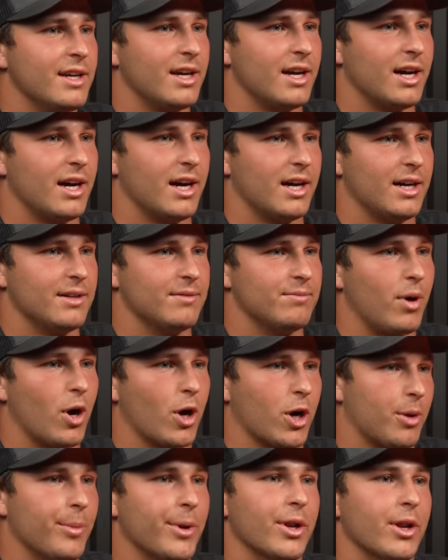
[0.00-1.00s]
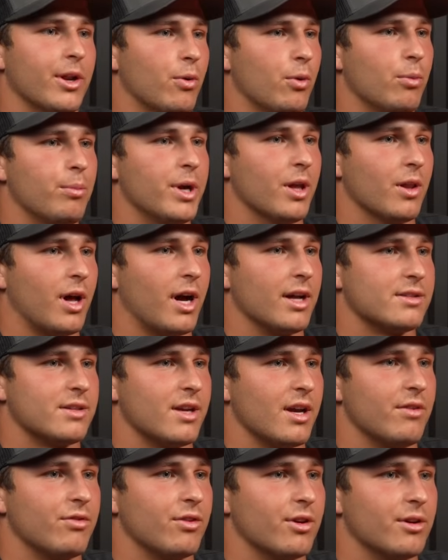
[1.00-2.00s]
our community will be a lot
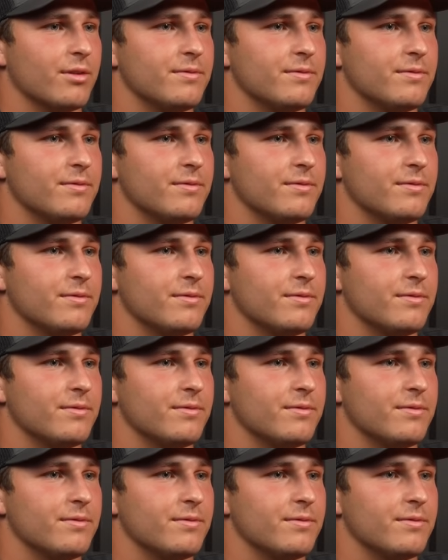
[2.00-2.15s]
safer.